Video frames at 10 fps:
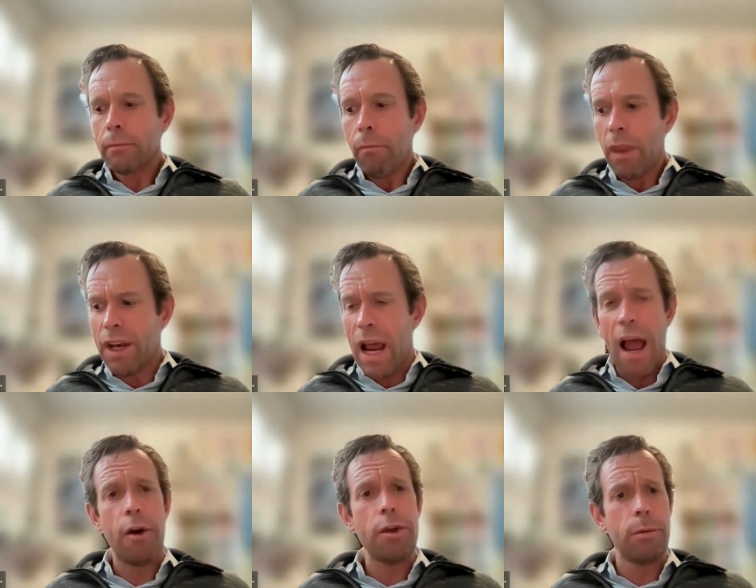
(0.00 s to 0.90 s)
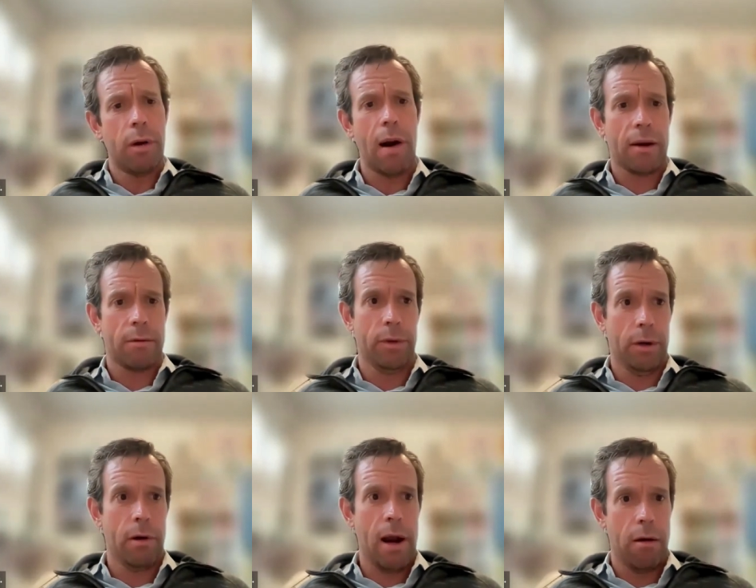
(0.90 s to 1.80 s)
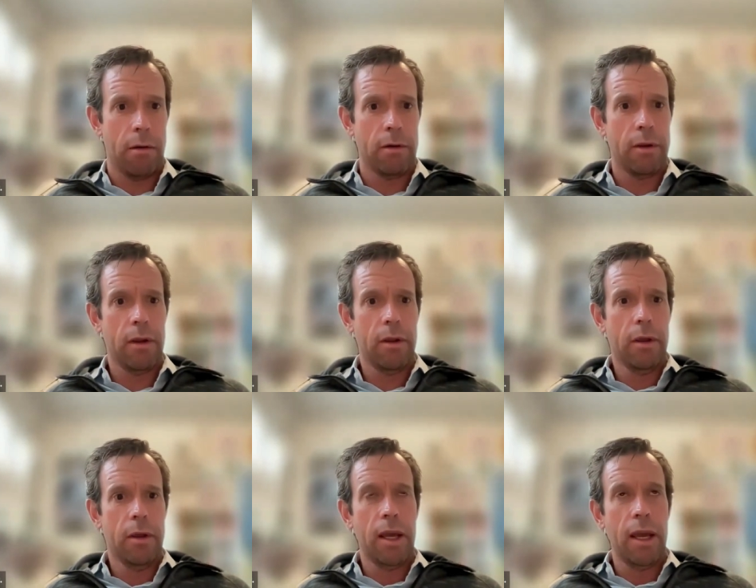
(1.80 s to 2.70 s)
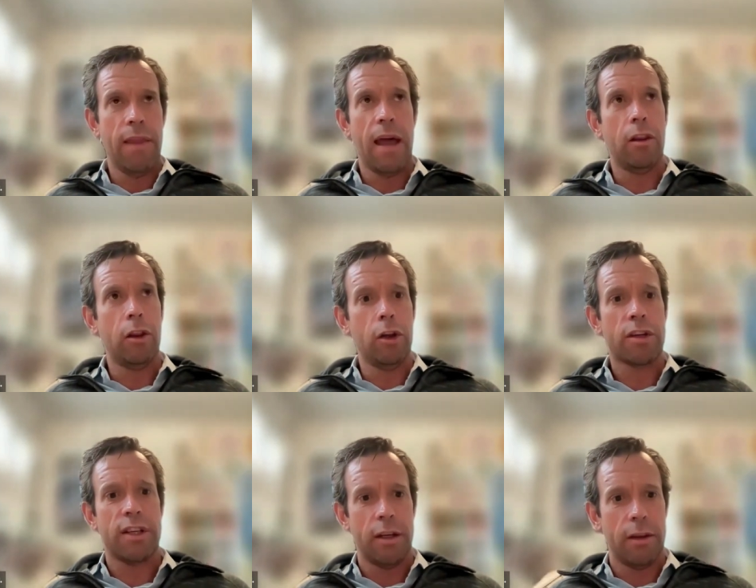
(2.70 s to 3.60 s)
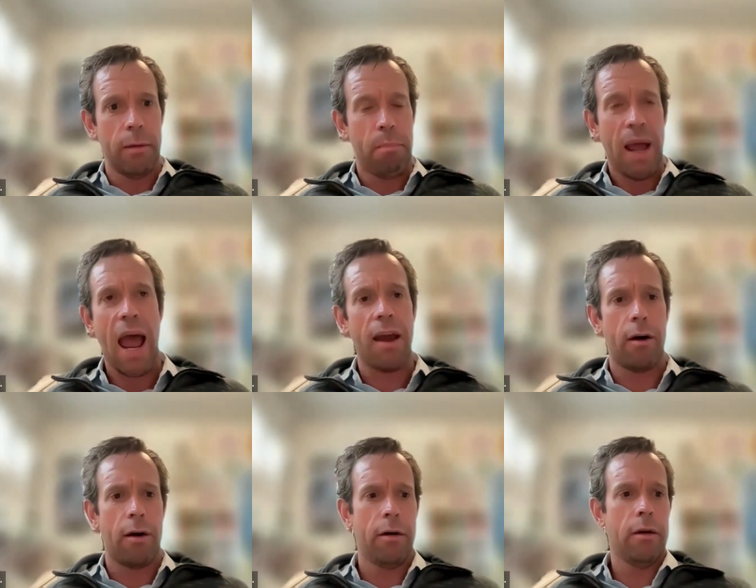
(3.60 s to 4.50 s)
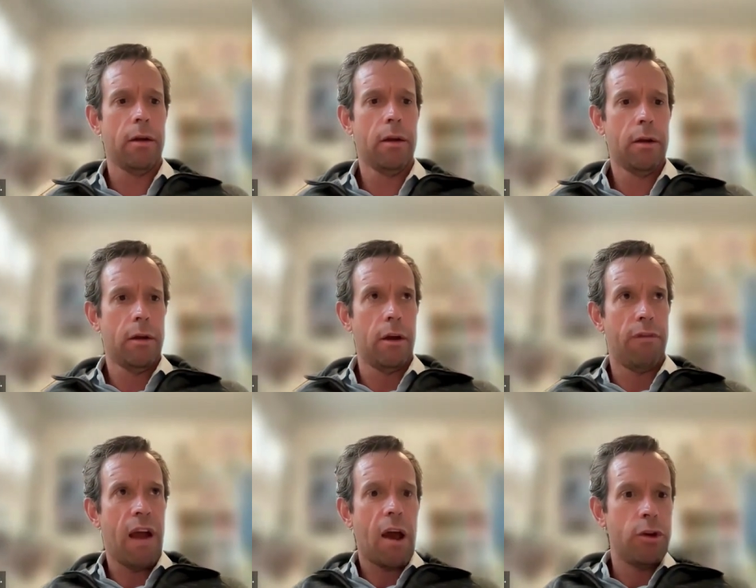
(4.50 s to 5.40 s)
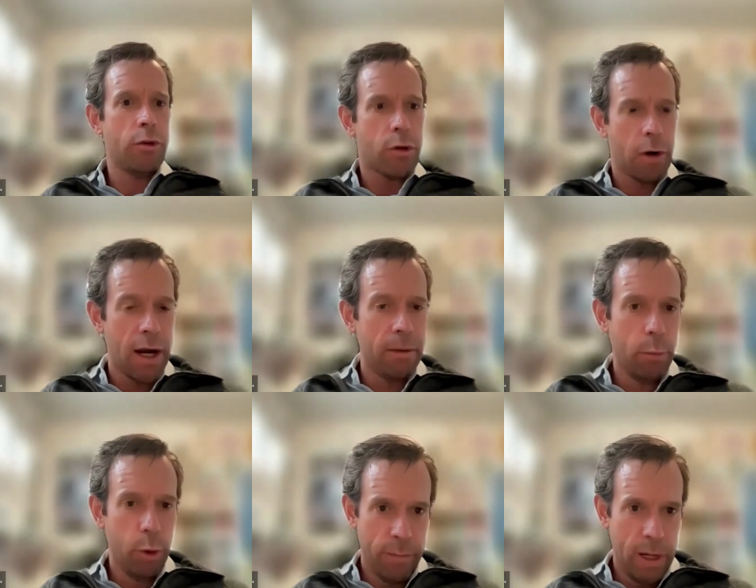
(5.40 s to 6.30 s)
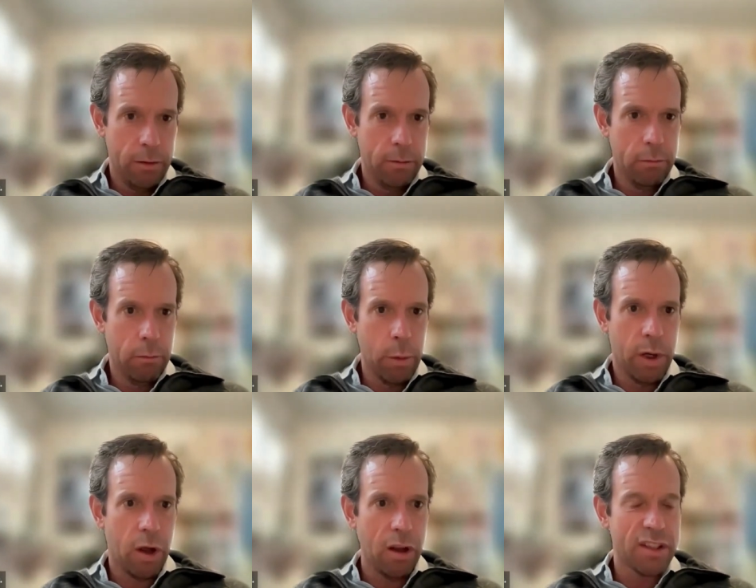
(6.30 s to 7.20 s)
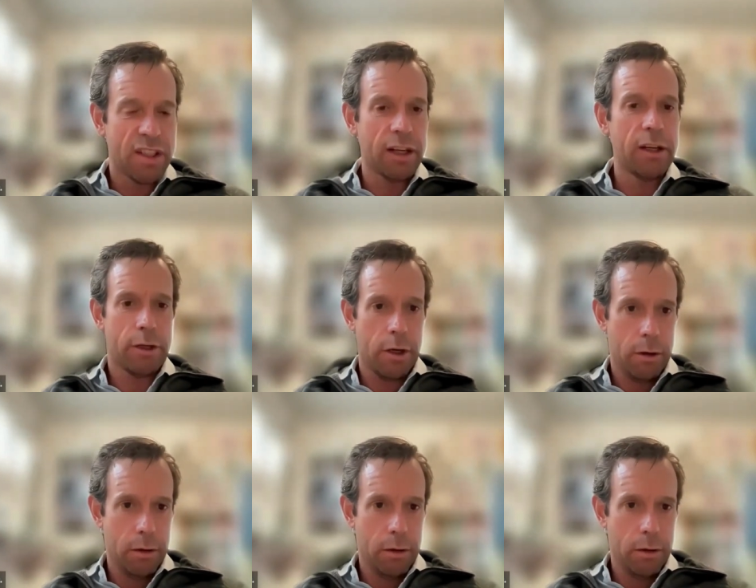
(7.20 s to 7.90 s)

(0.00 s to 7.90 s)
and how you interact with the ground. And that looks at the pattern of how you create movement, what we call a signature.